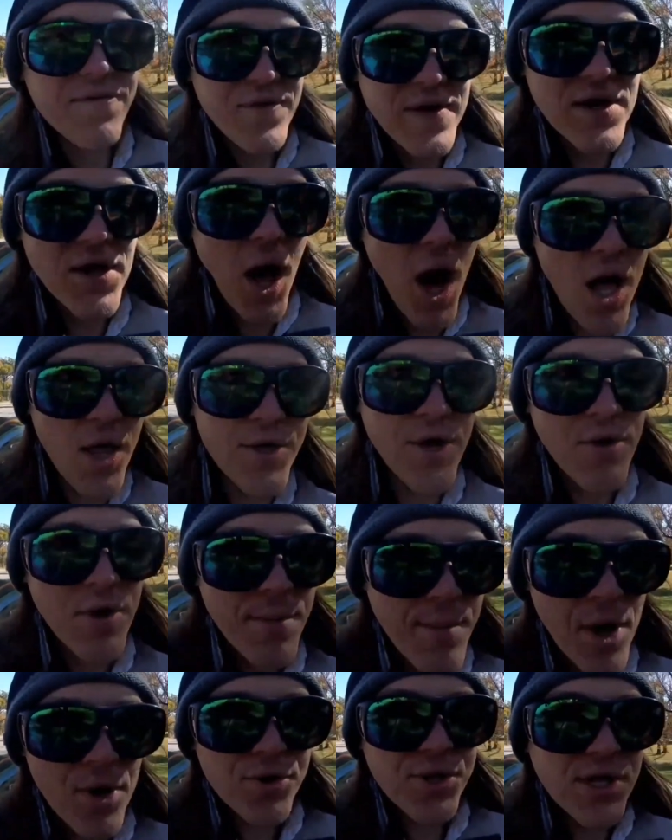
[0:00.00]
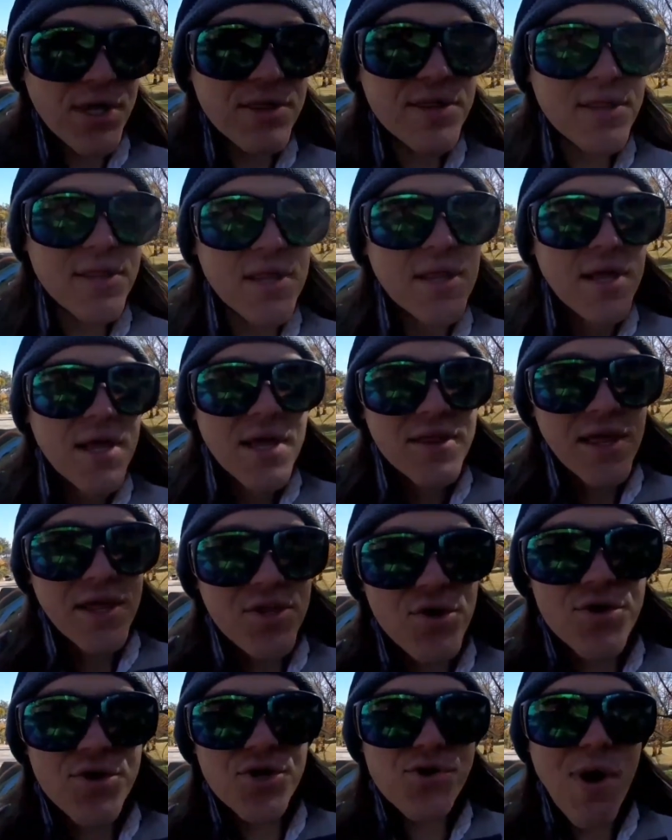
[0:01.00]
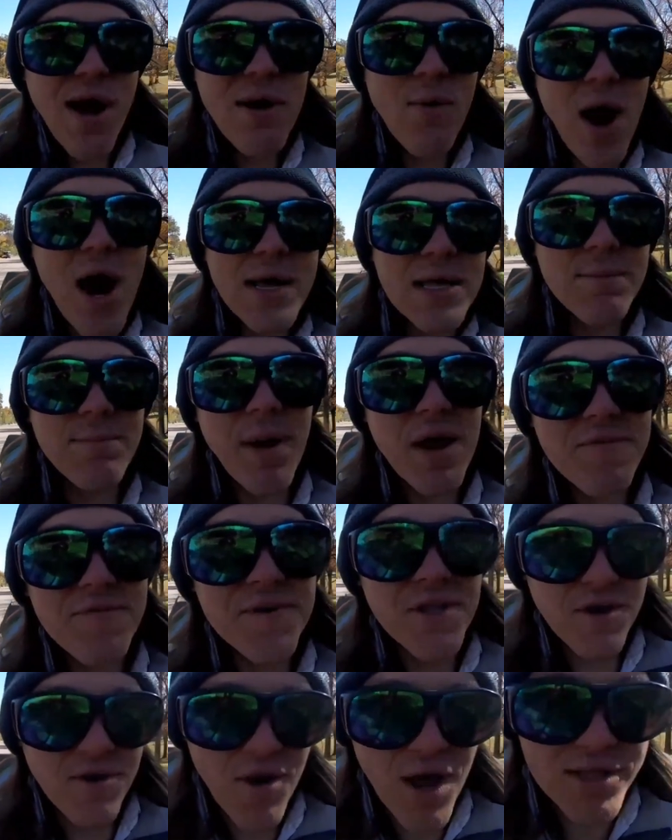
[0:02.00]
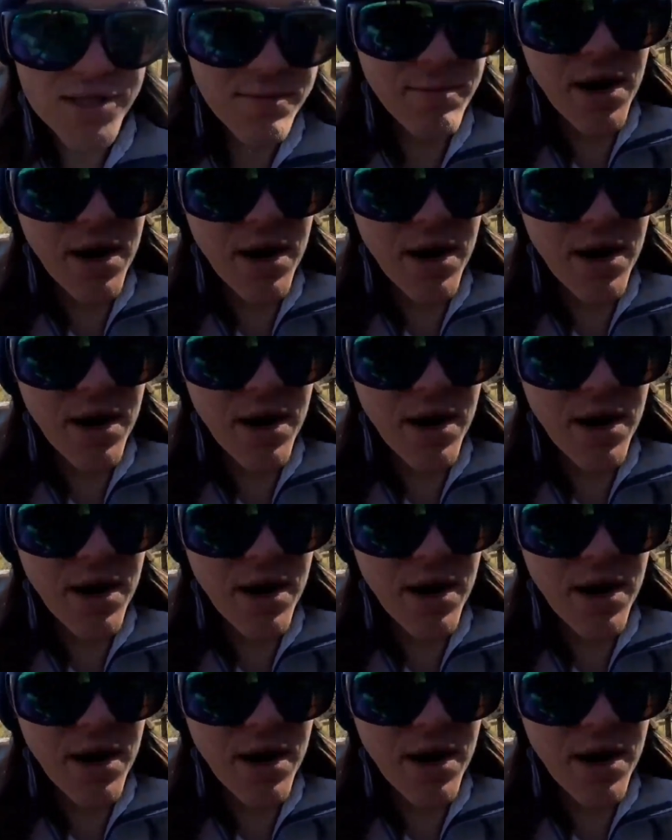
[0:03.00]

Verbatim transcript: to feel all your emotions, then you should try walking barefoot across